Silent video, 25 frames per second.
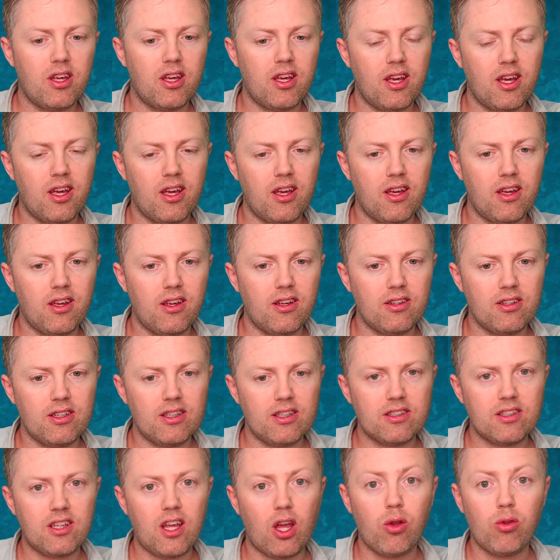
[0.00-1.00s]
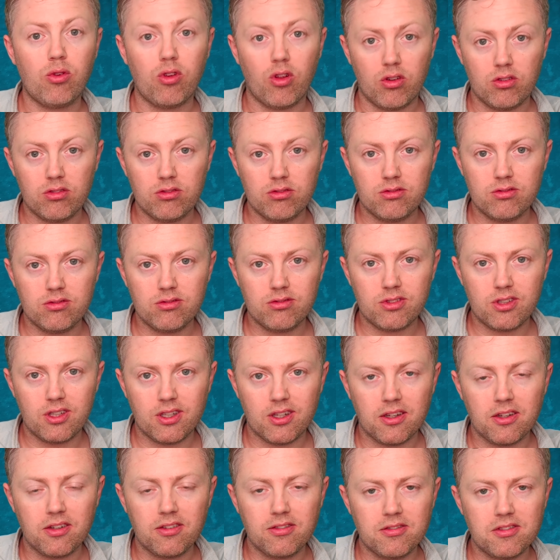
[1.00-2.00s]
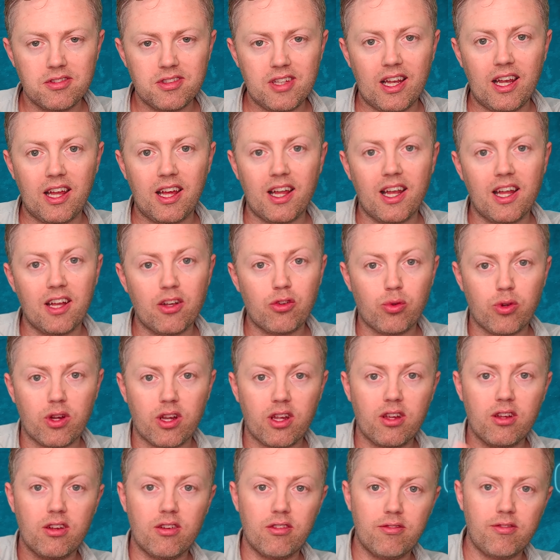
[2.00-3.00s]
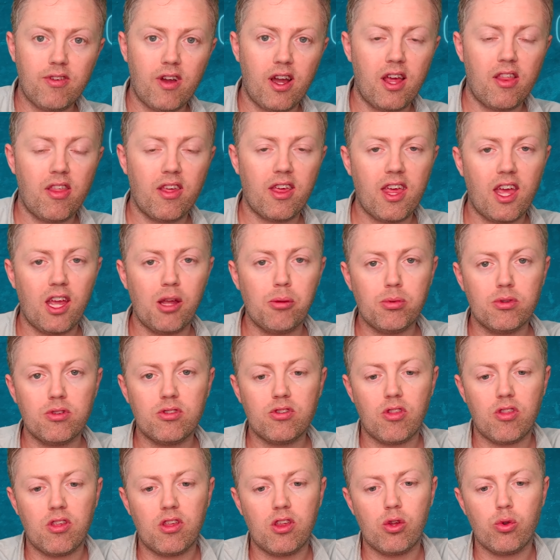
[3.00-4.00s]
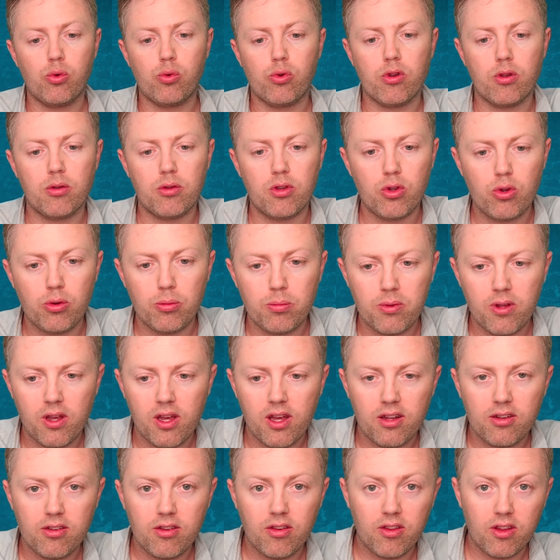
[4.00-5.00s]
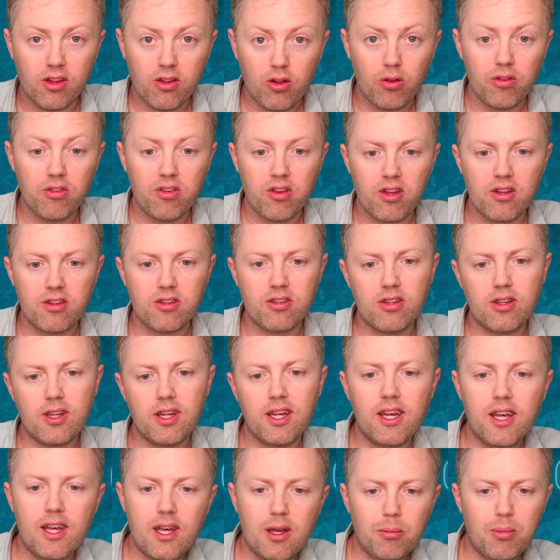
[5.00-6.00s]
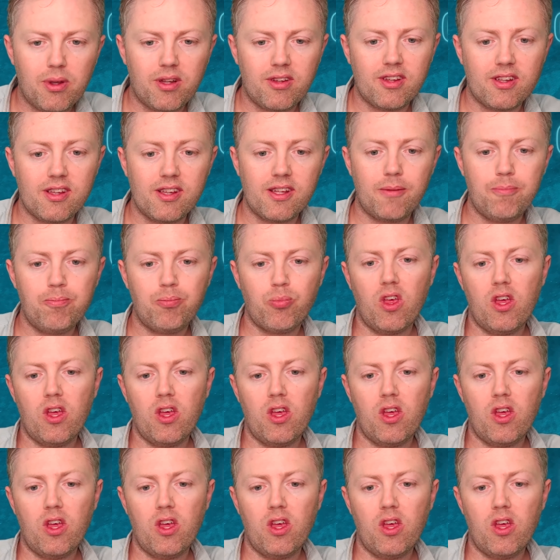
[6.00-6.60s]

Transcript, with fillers: uh, it goes on, you know, selling electric via the cable to the Euro- uh, to the continent, basically.